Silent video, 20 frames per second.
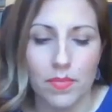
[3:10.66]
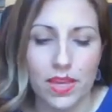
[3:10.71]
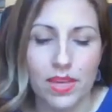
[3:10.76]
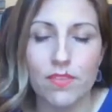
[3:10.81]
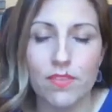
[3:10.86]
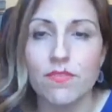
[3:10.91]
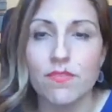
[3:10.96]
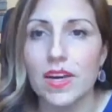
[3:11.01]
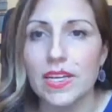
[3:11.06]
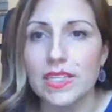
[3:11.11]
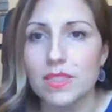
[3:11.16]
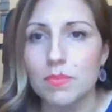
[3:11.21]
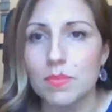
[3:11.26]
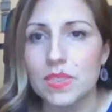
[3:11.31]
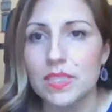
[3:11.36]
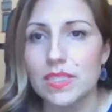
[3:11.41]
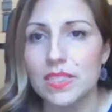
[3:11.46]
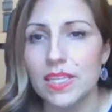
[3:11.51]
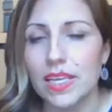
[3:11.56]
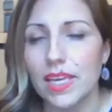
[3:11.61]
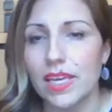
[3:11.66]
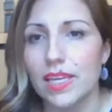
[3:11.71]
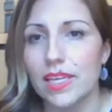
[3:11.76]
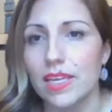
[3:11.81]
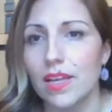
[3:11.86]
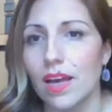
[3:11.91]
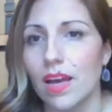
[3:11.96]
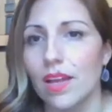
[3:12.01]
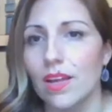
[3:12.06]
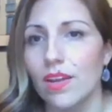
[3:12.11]
investments
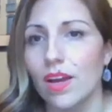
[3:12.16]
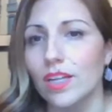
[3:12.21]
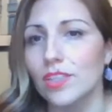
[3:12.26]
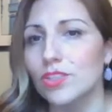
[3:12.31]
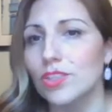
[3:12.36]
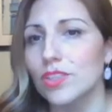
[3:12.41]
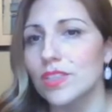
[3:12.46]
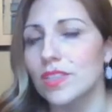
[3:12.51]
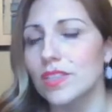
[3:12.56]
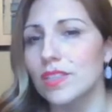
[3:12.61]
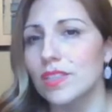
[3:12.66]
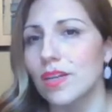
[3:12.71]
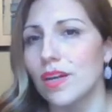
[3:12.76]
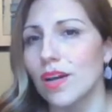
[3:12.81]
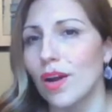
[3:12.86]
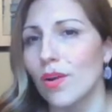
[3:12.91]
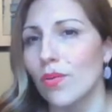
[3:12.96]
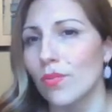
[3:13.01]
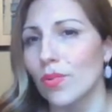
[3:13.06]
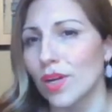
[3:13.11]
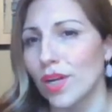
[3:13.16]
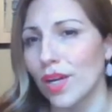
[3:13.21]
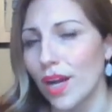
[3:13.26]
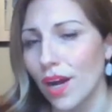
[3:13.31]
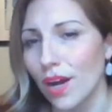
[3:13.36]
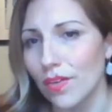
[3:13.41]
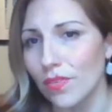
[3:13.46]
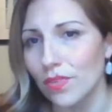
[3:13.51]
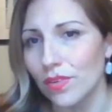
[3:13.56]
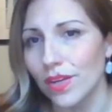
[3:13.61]
in not just
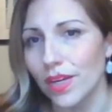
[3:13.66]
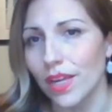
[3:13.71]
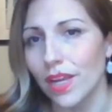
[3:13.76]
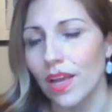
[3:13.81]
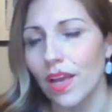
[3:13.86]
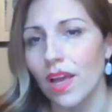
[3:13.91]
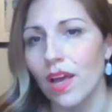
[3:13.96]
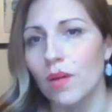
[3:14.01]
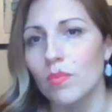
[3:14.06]
recovery,